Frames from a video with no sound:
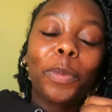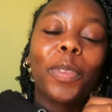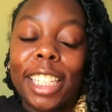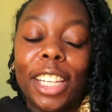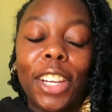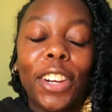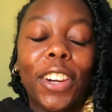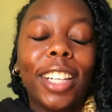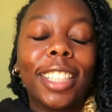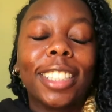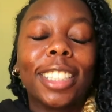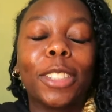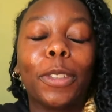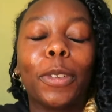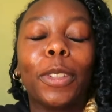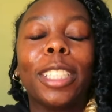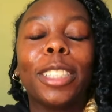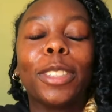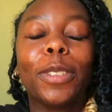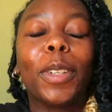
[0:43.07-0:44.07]
The year is
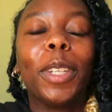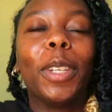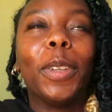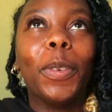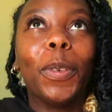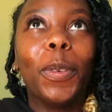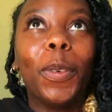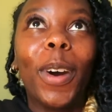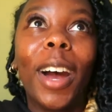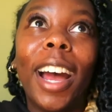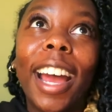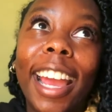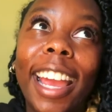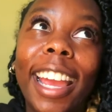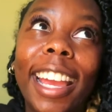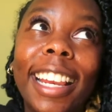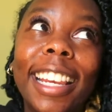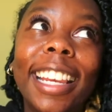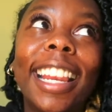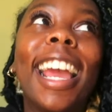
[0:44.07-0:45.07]
2021
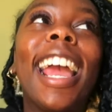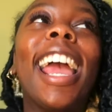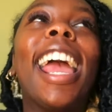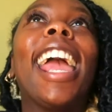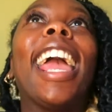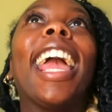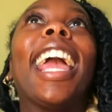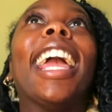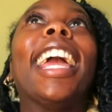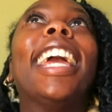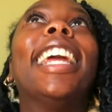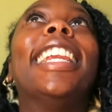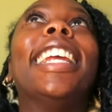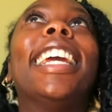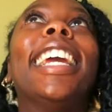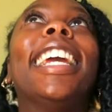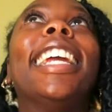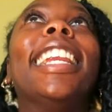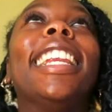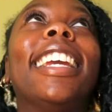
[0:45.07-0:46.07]
and
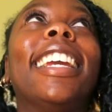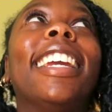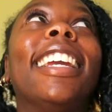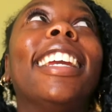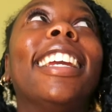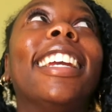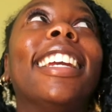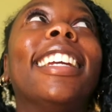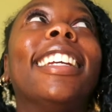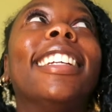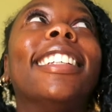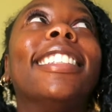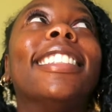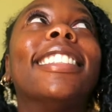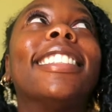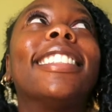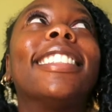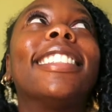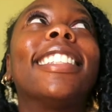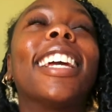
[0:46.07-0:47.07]
it
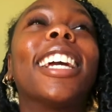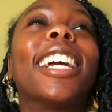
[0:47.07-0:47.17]
is